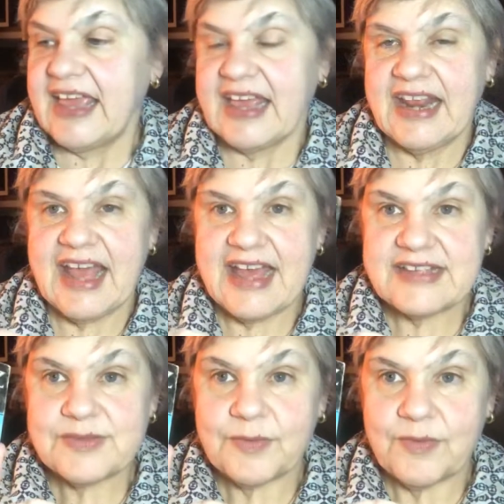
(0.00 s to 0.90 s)
It
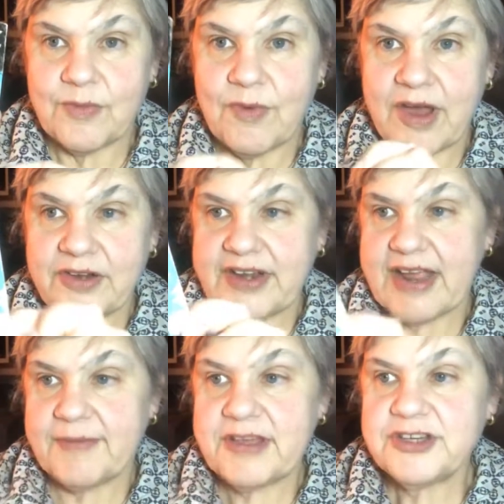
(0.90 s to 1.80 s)
has water
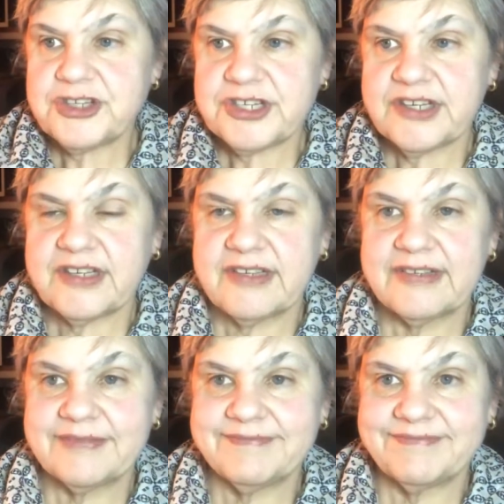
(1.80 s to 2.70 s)
damage,
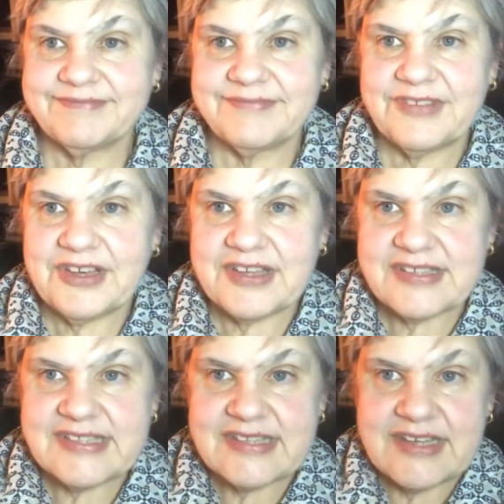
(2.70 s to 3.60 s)
you can
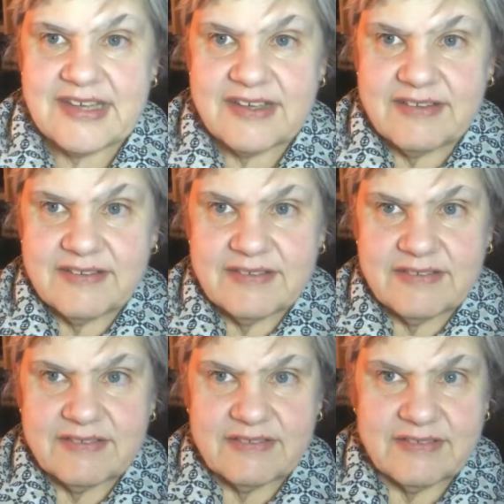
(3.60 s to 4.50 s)
see,
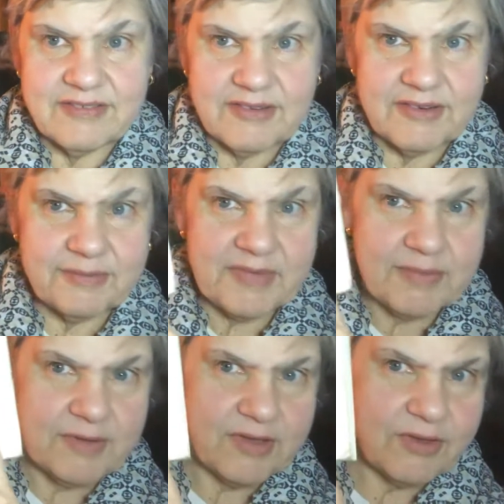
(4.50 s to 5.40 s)
or
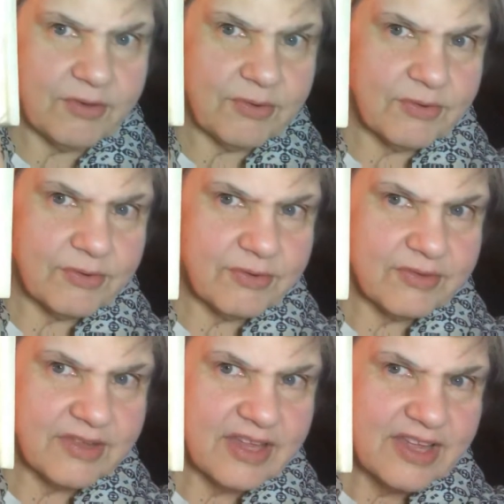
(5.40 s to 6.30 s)
maybe
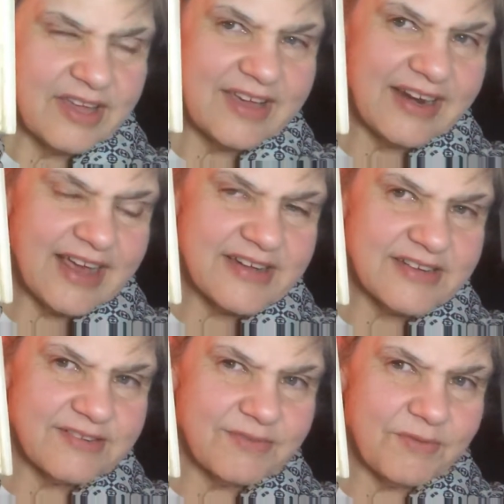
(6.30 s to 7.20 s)
it had
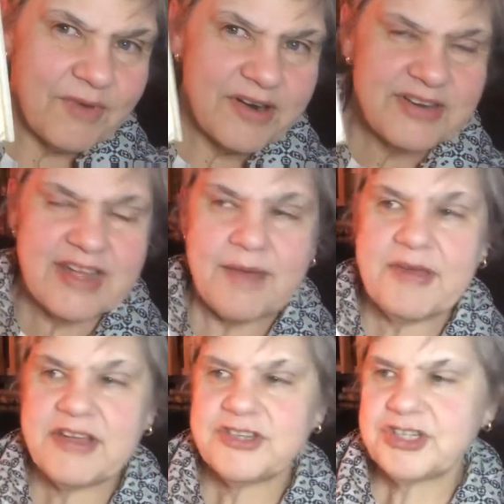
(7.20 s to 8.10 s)
water
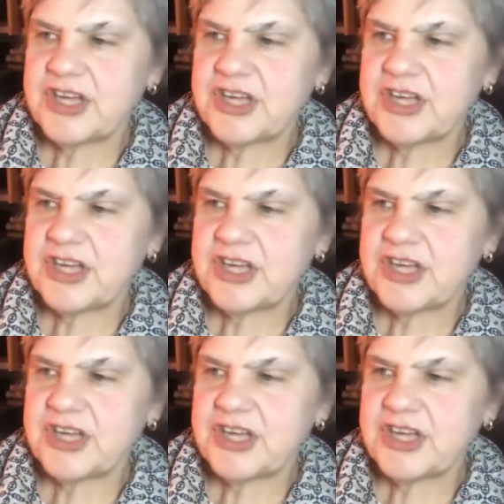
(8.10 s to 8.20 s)
damage.